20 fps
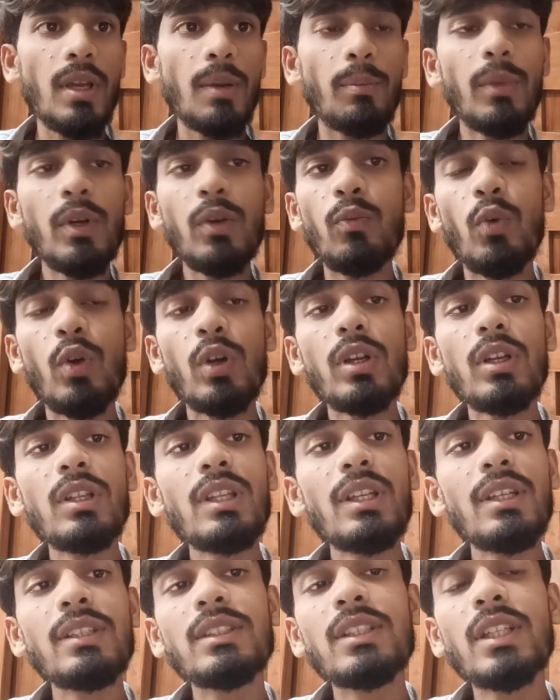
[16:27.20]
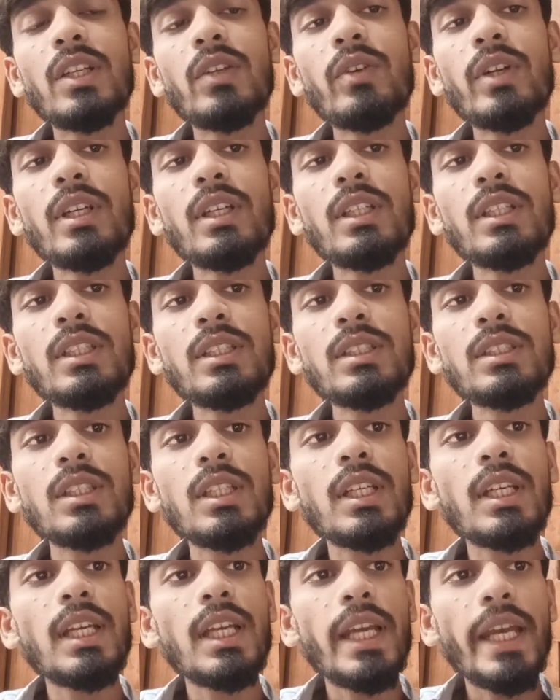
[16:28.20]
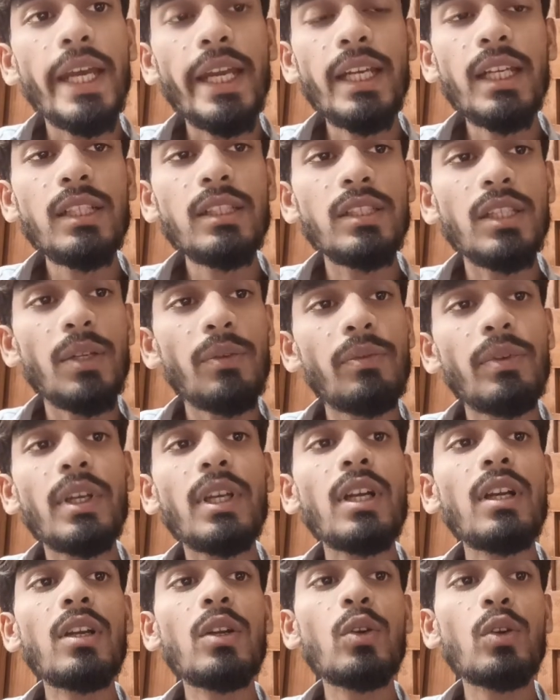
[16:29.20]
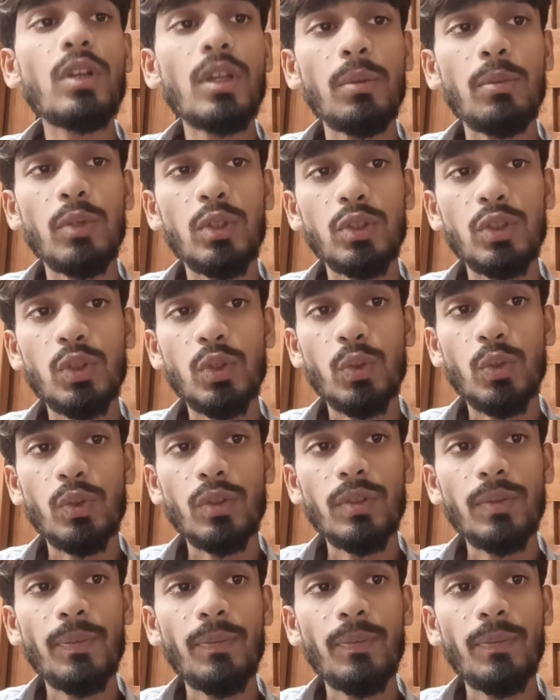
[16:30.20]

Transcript: But what are the disadvantages? It is difficult to troubleshoot